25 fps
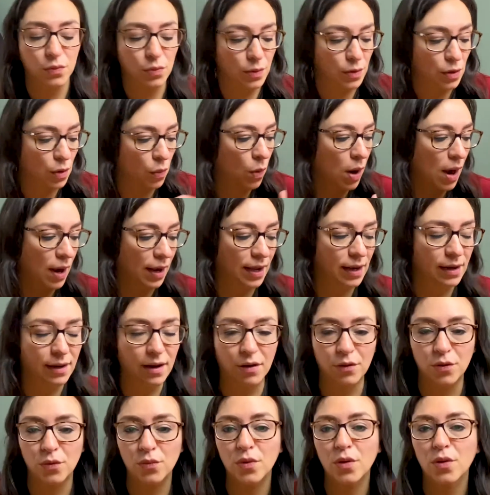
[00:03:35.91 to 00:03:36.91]
When you're walking
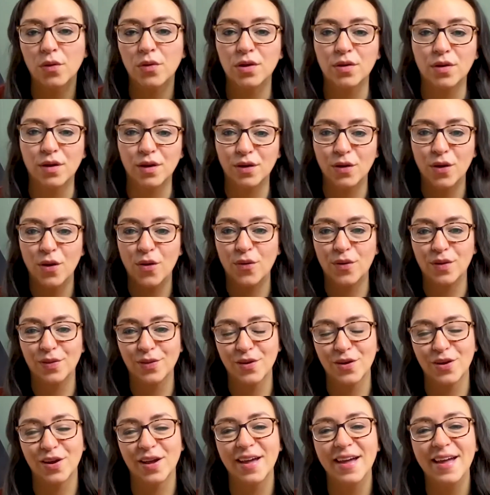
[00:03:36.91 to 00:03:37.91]
down a road, you can go and
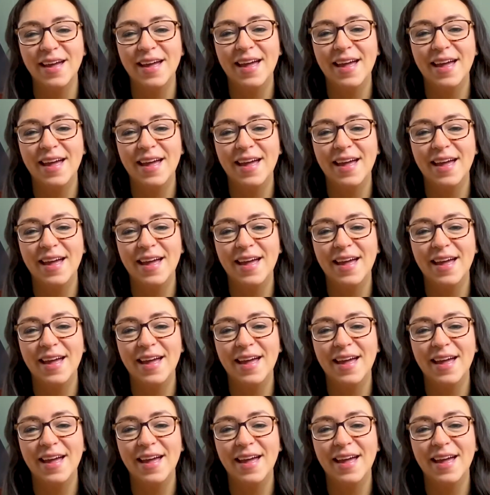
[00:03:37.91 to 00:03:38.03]
look,